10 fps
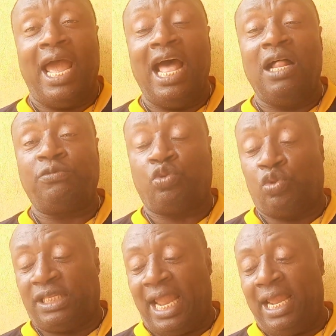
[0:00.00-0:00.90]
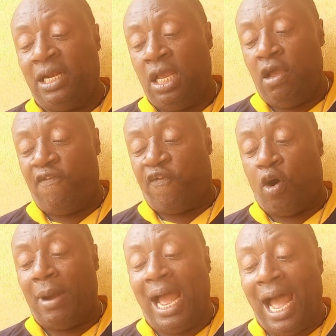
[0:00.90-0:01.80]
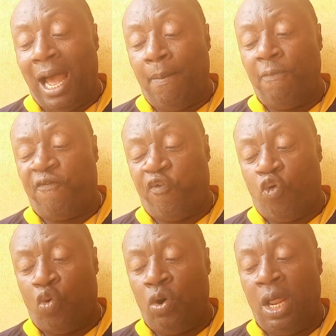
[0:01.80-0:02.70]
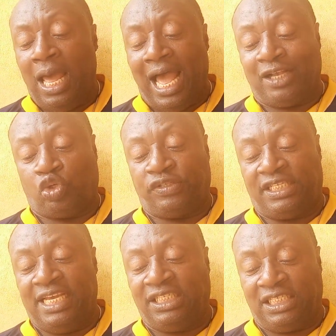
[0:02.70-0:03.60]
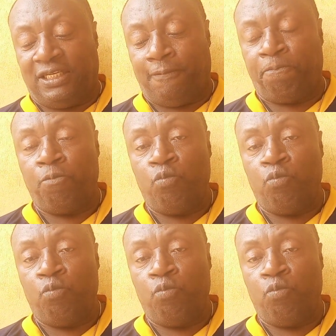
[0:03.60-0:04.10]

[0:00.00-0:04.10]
helps to turn from harmful association.